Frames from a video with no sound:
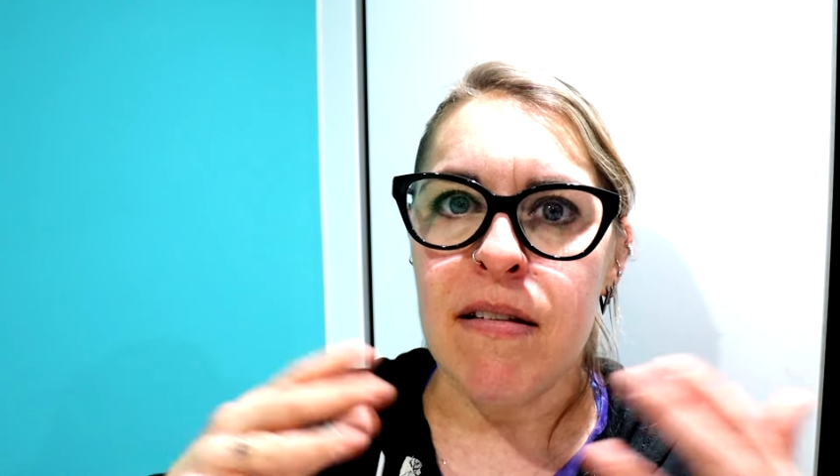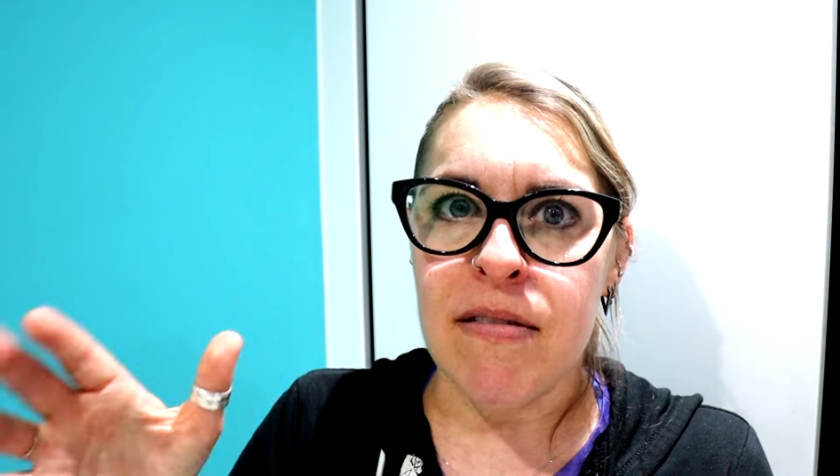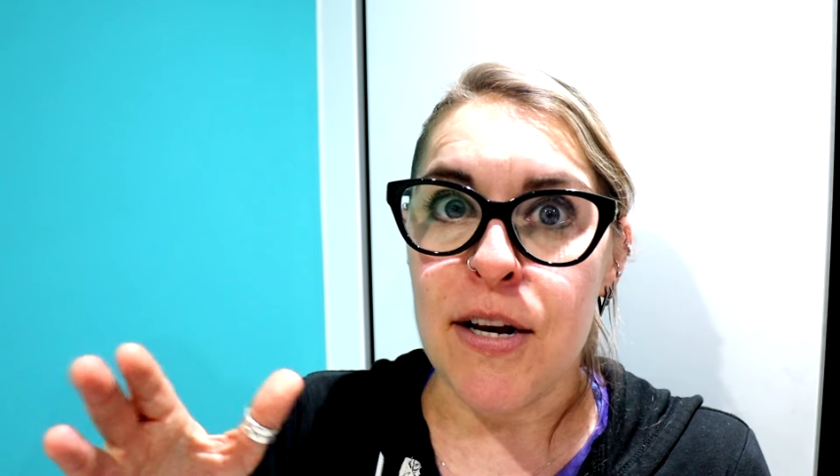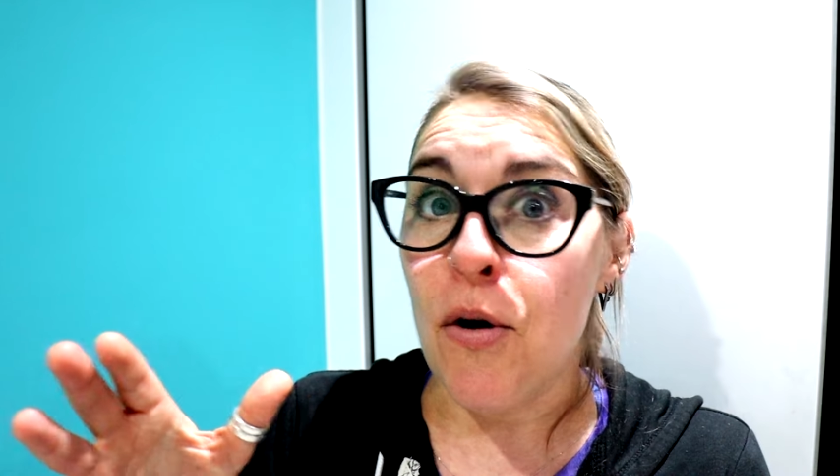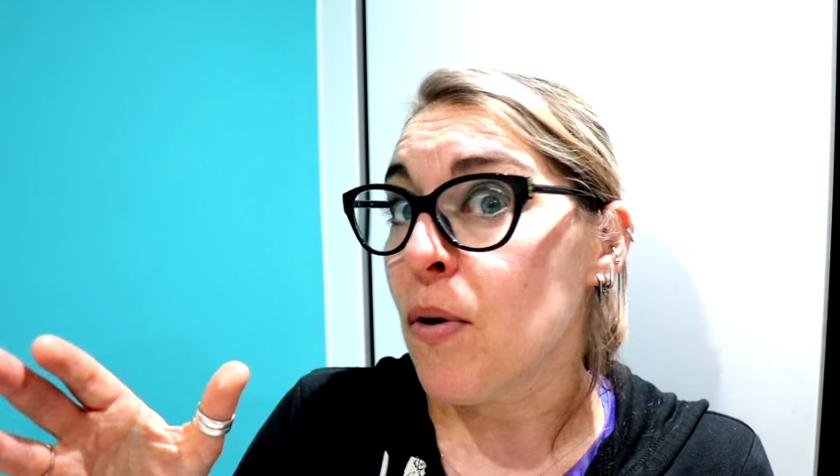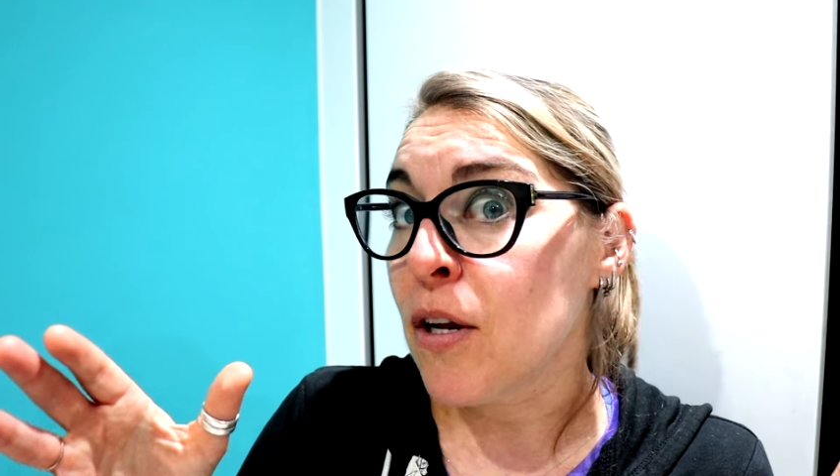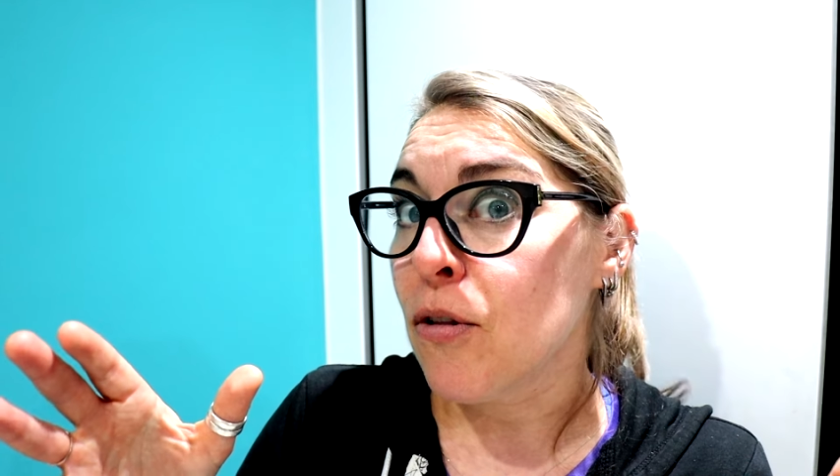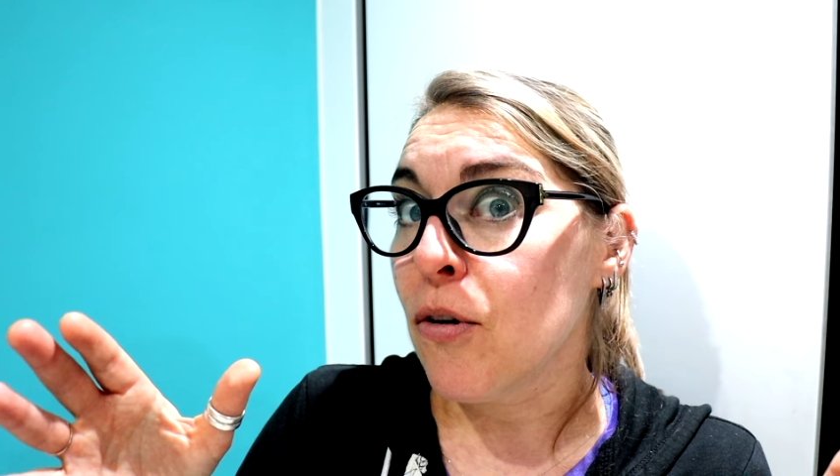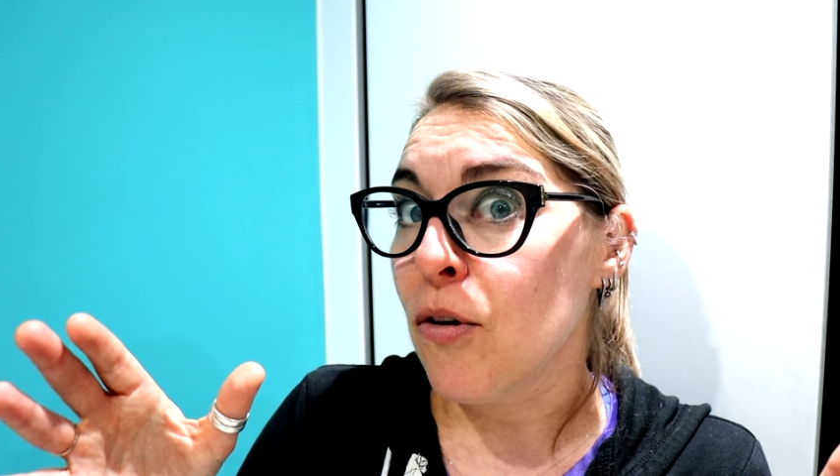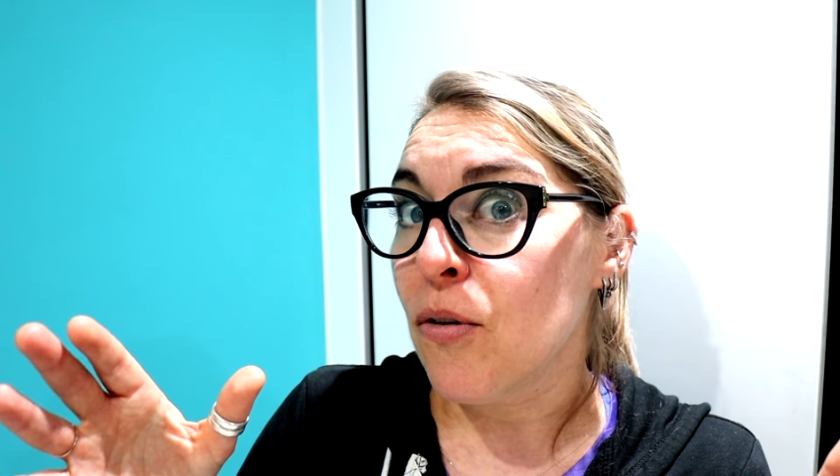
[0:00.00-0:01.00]

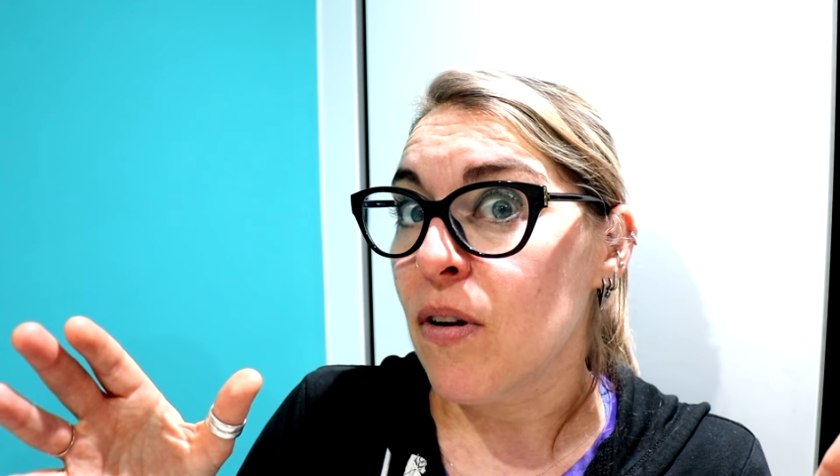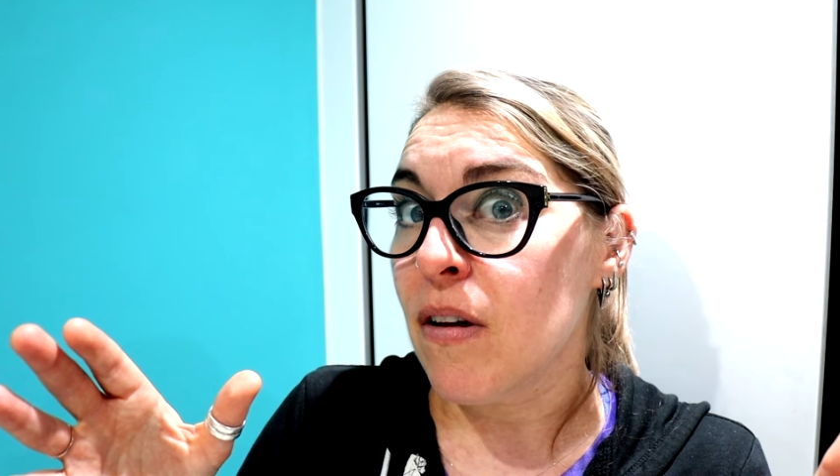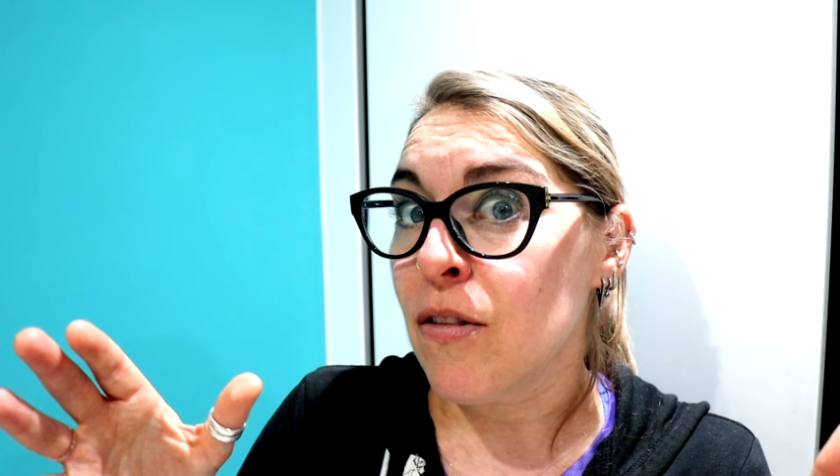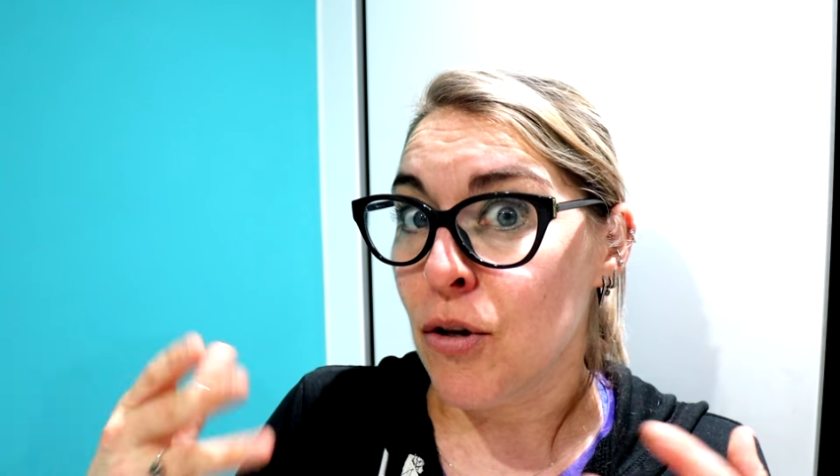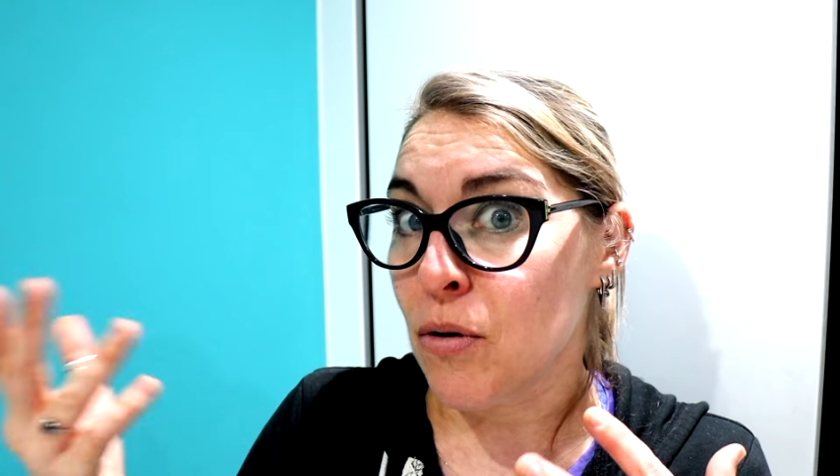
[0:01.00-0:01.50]
include the